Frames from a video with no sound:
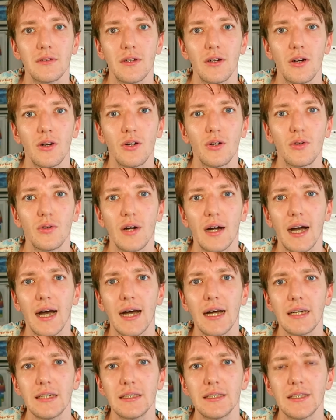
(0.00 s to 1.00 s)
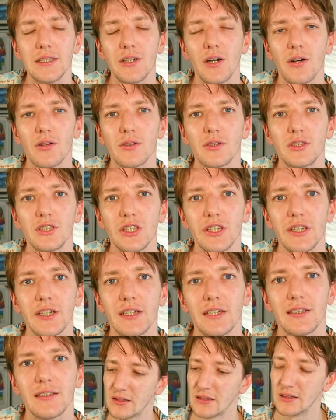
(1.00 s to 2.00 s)
Oh,
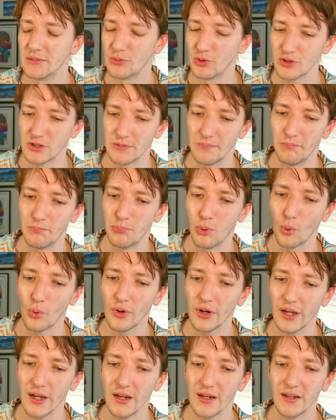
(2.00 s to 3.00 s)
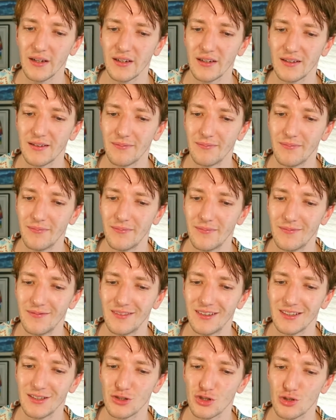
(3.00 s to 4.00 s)
ideology, the most boring
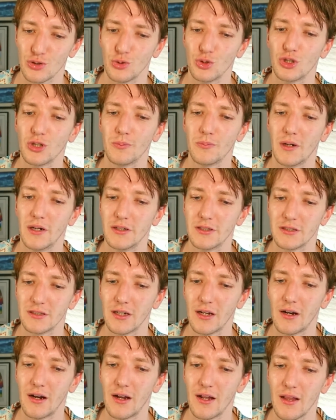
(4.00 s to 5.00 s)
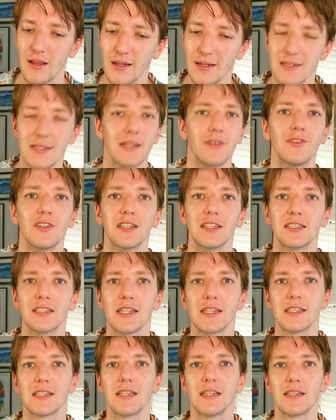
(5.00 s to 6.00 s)
social murderer that's ever
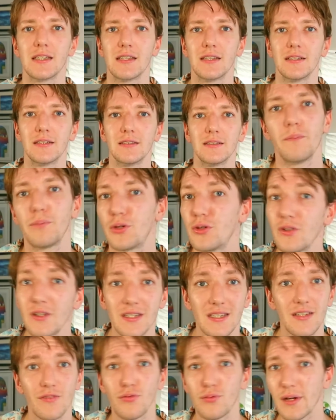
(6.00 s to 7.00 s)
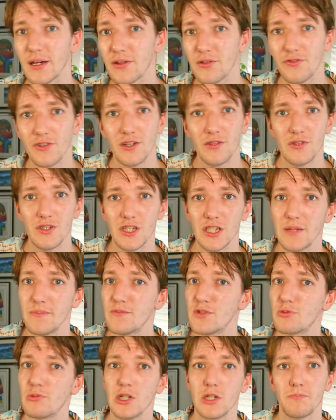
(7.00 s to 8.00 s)
existed. Punitive welfare
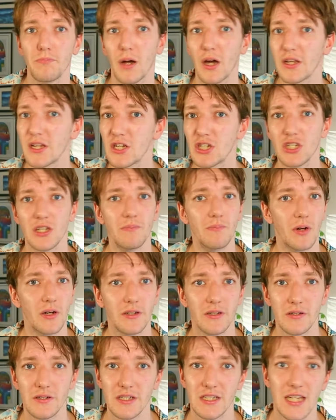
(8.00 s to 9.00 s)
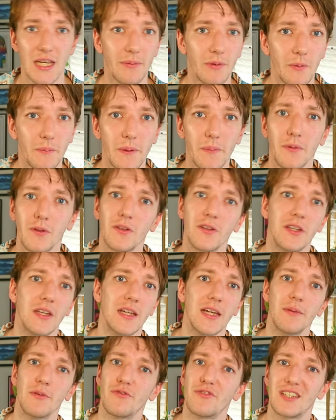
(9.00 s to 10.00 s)
regimes which punish and murder disabled people in the
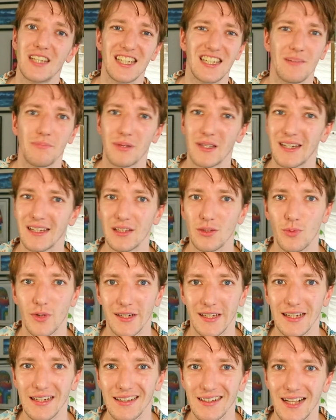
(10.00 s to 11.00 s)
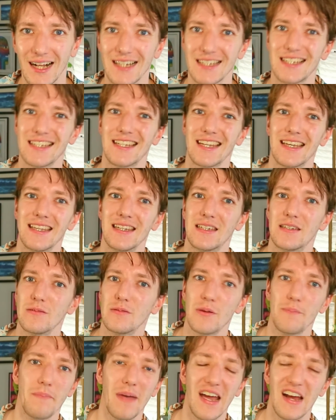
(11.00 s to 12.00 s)
name of disciplining the working classes into
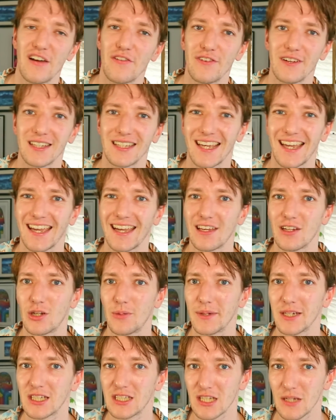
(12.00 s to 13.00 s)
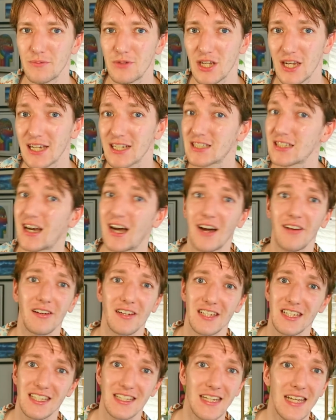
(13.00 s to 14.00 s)
the perfect economic subjects are a
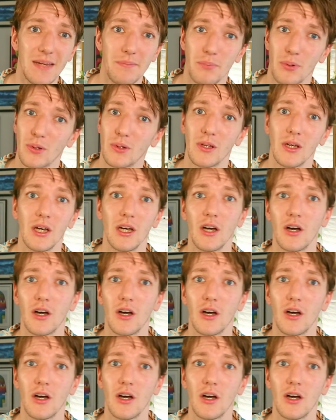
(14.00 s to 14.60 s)
staple